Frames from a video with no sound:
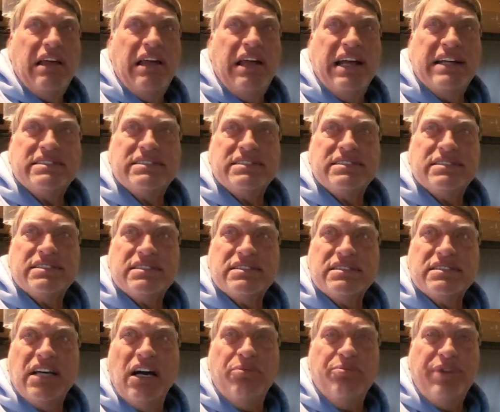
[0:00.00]

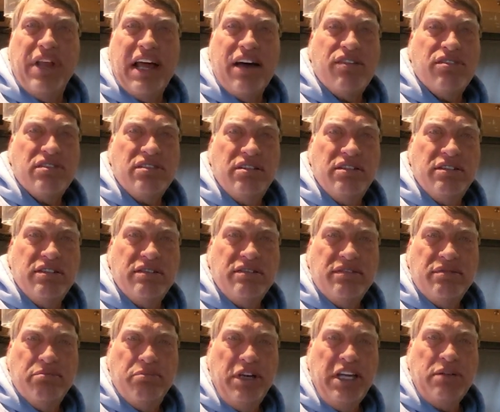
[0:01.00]
it's come down to
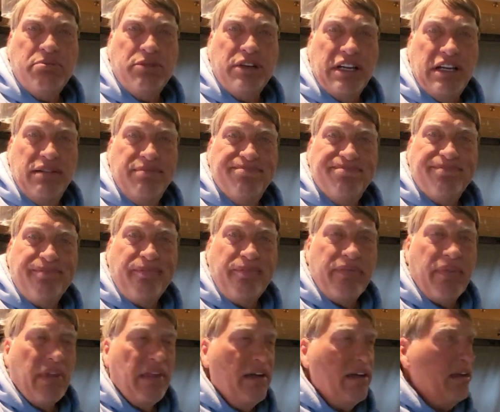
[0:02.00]
meet me,
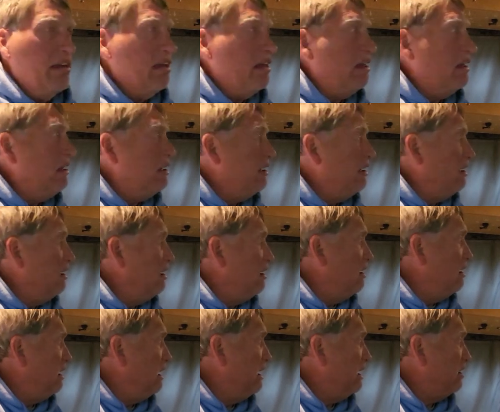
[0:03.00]

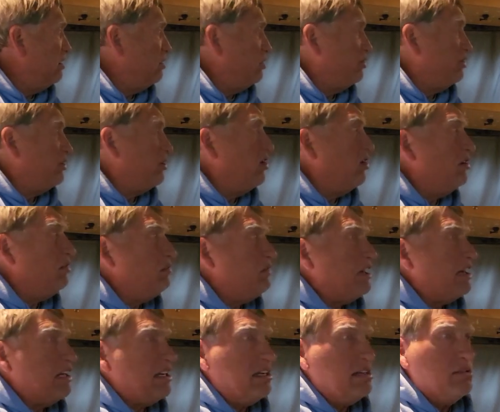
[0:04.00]
and doing all
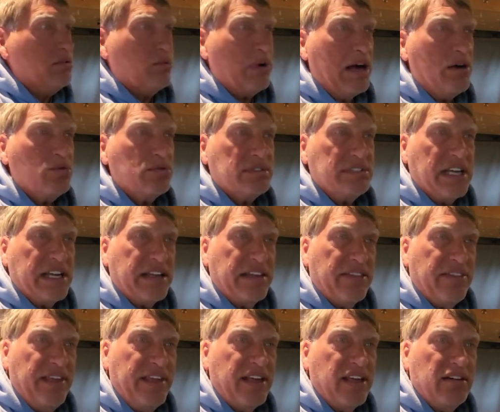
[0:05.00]
my routes I
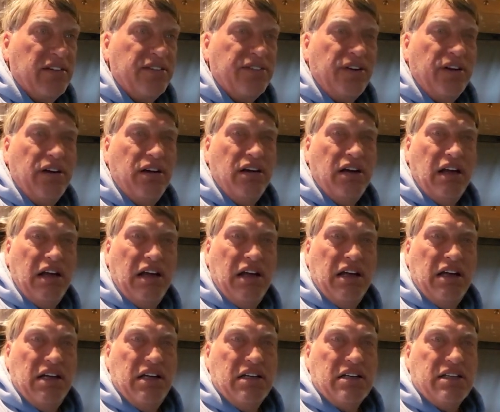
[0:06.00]
can think of
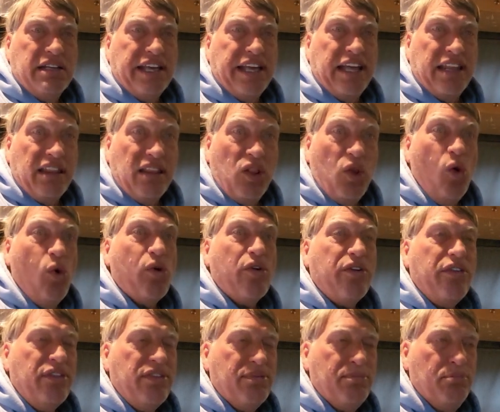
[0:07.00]
to get
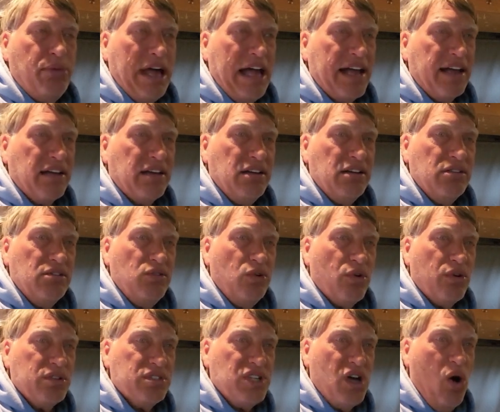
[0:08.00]
north back
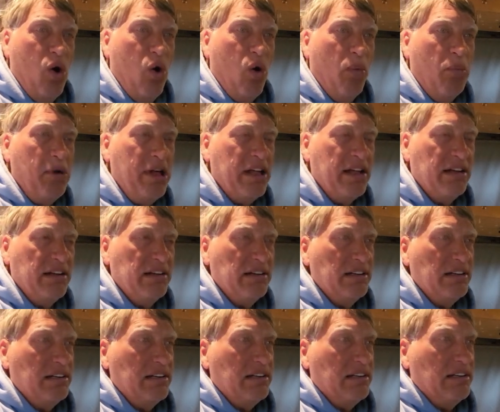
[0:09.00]
towards home.
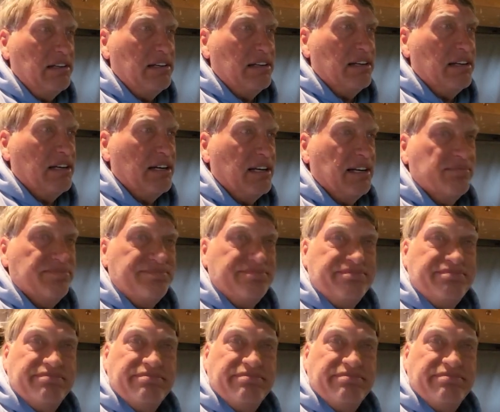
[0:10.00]
The